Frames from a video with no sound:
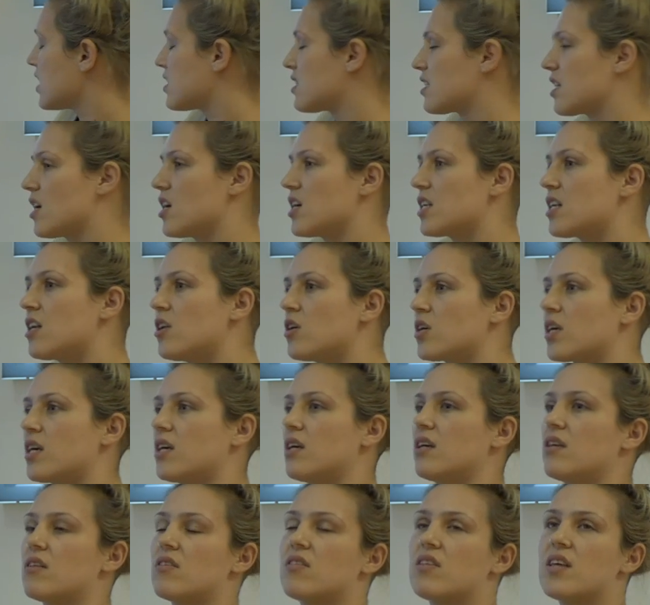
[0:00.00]
I started
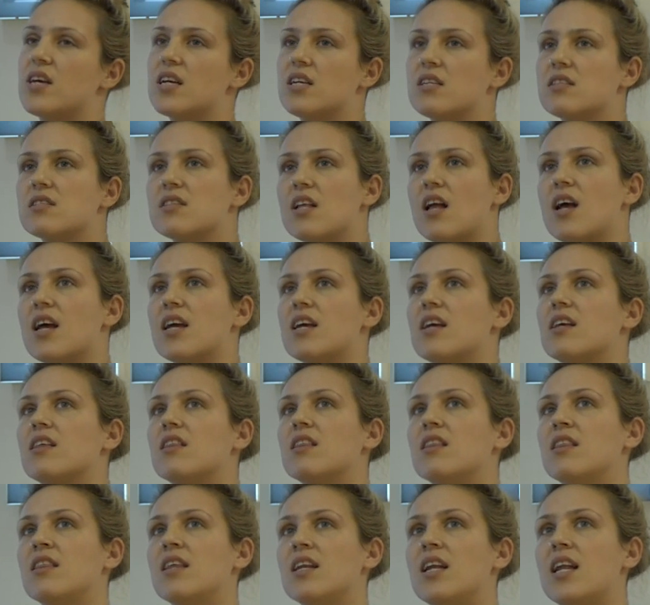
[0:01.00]
looking at things
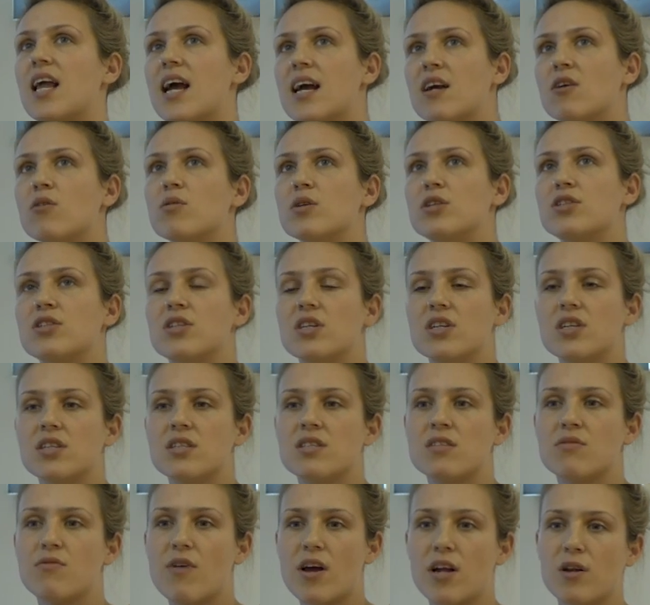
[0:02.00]
like the language
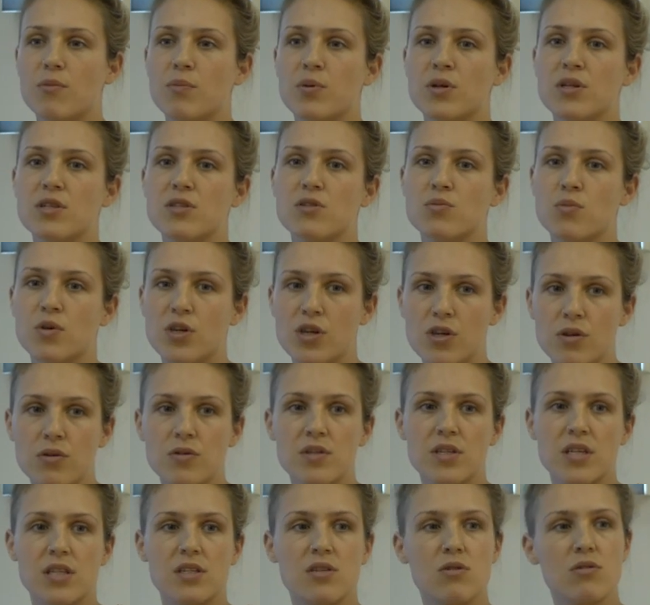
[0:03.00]
that developers were
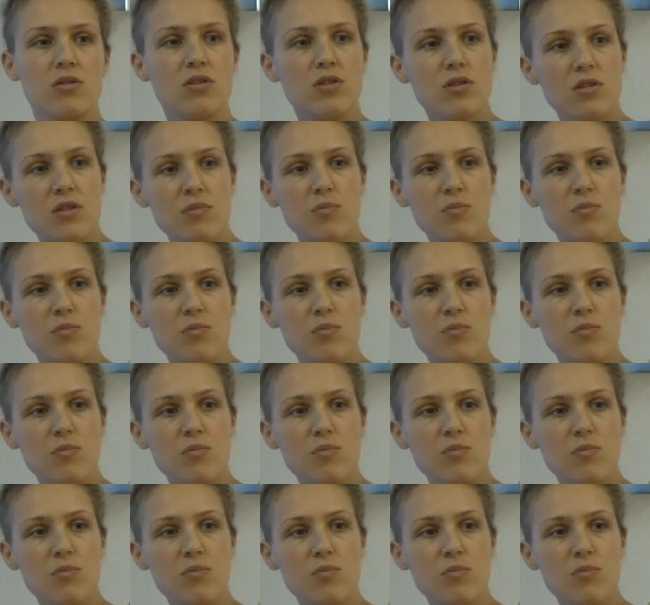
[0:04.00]
using. So I was